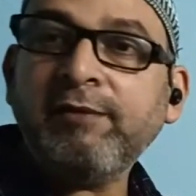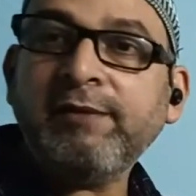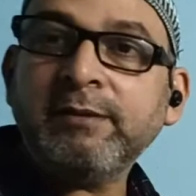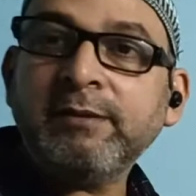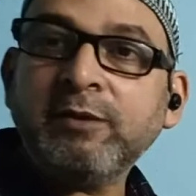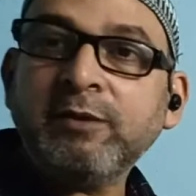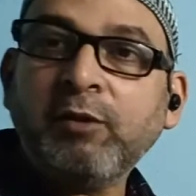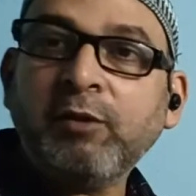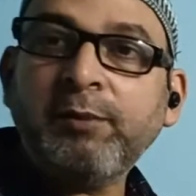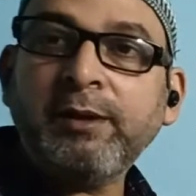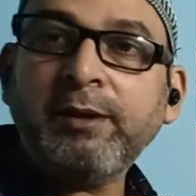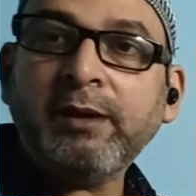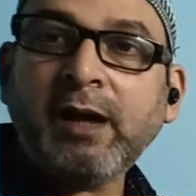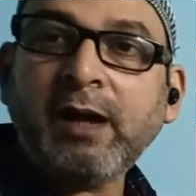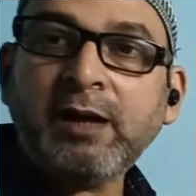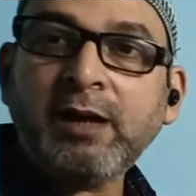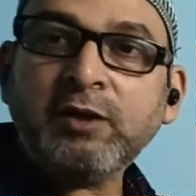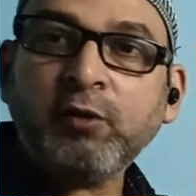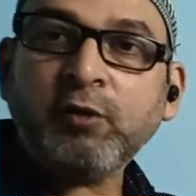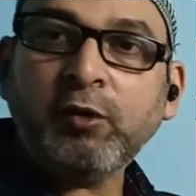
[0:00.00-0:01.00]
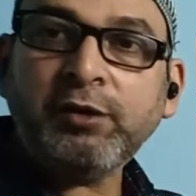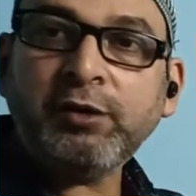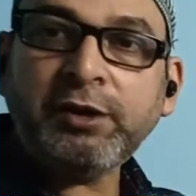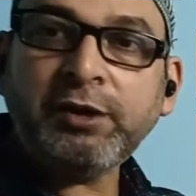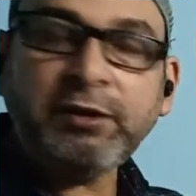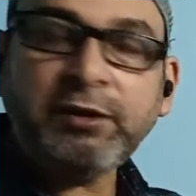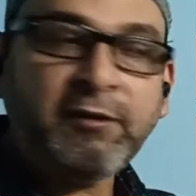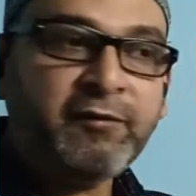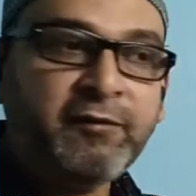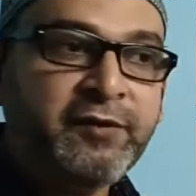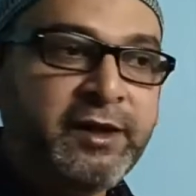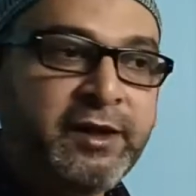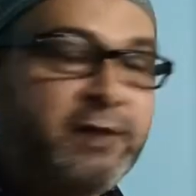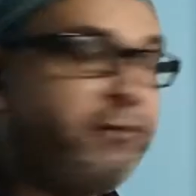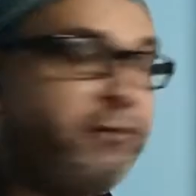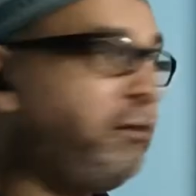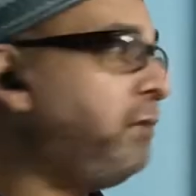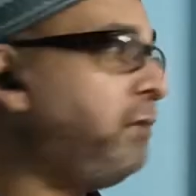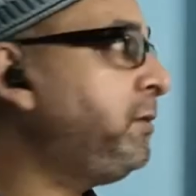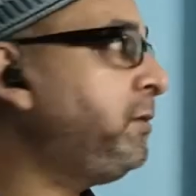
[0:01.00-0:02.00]
of absorbing large quantity of
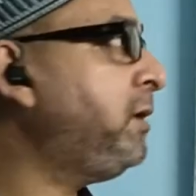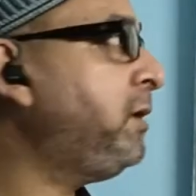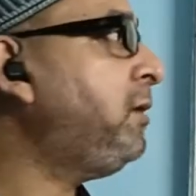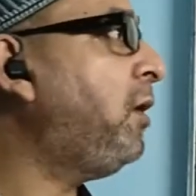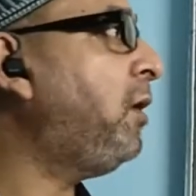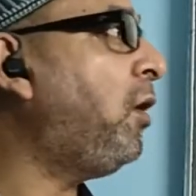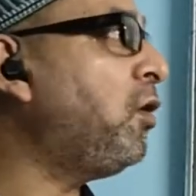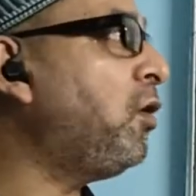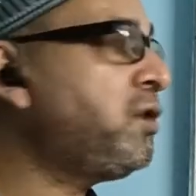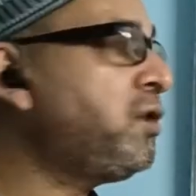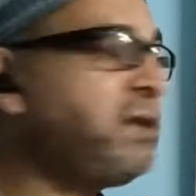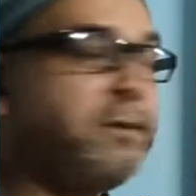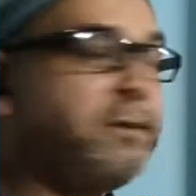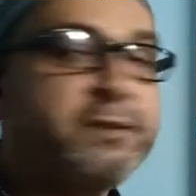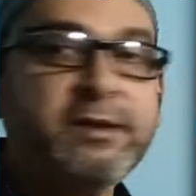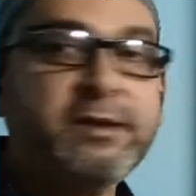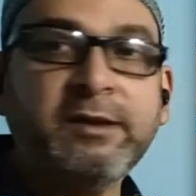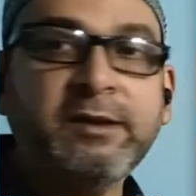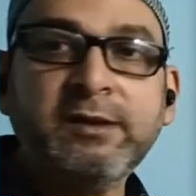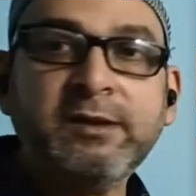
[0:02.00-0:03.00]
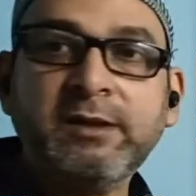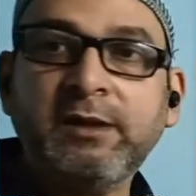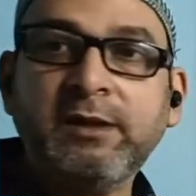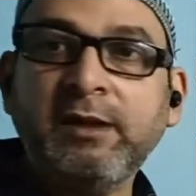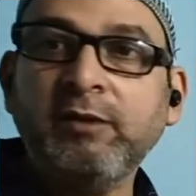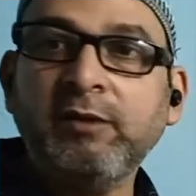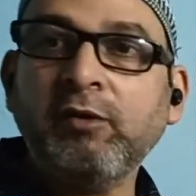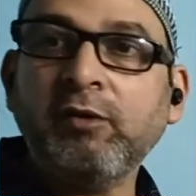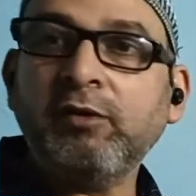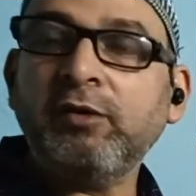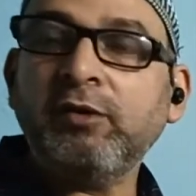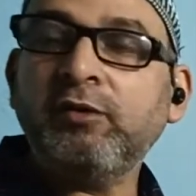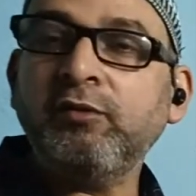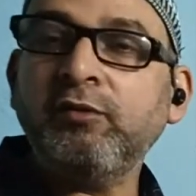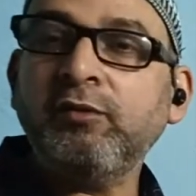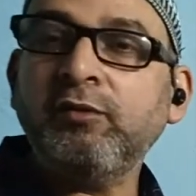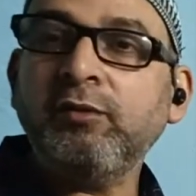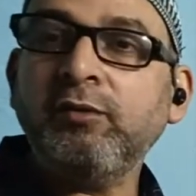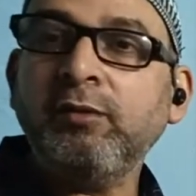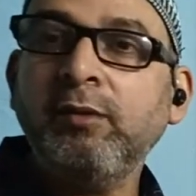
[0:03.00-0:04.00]
heat from the hot substance in order
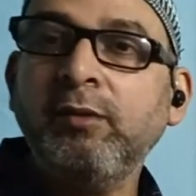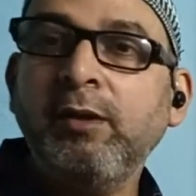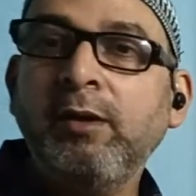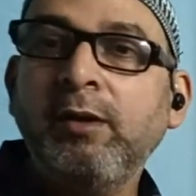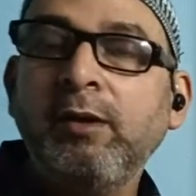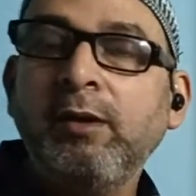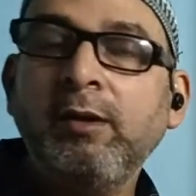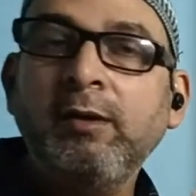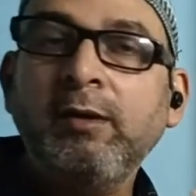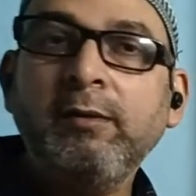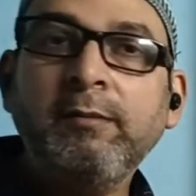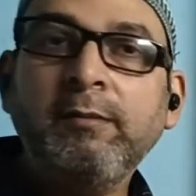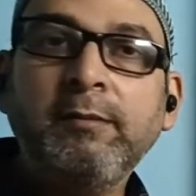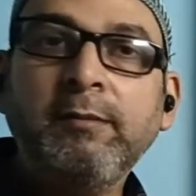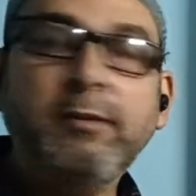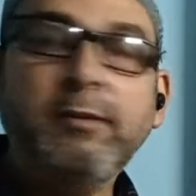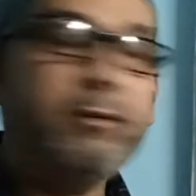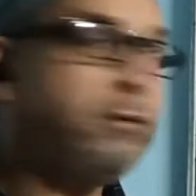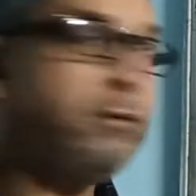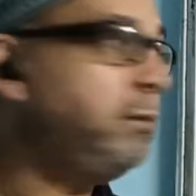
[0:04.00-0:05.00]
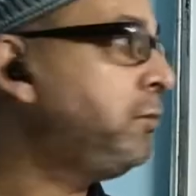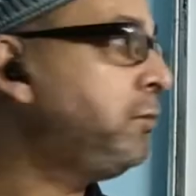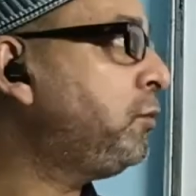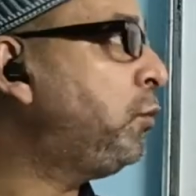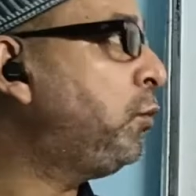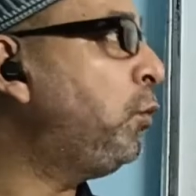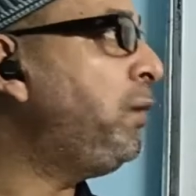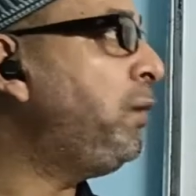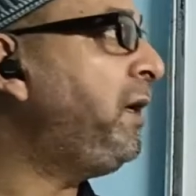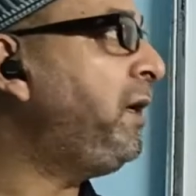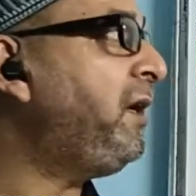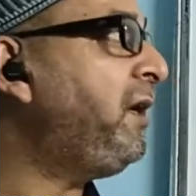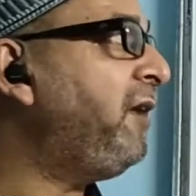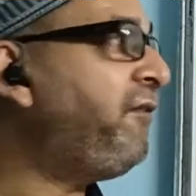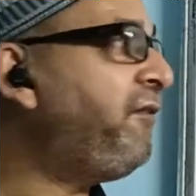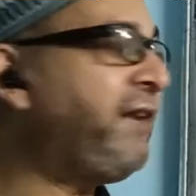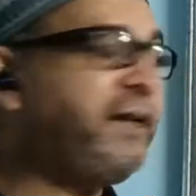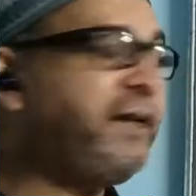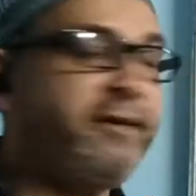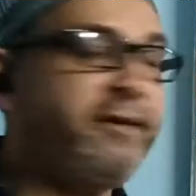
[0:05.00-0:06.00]
to cool it
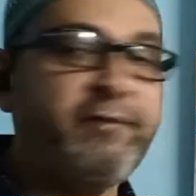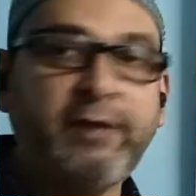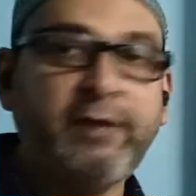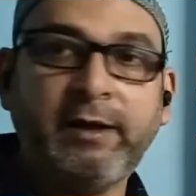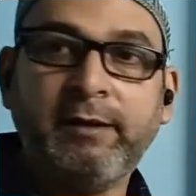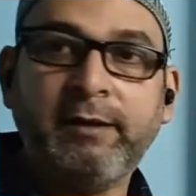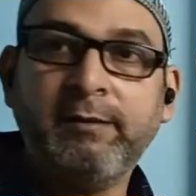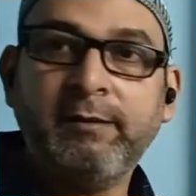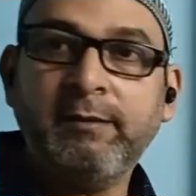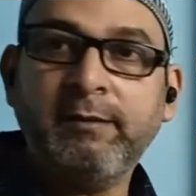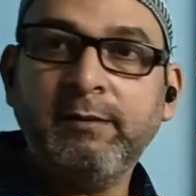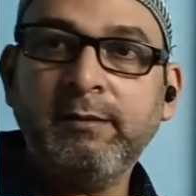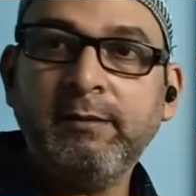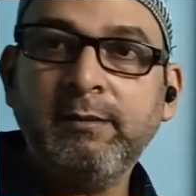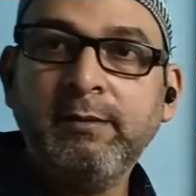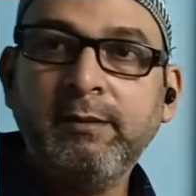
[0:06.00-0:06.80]
effectively.